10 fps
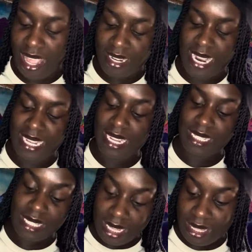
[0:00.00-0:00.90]
like I
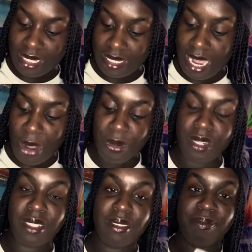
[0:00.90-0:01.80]
said, the
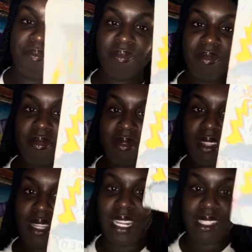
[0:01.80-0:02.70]
tower, a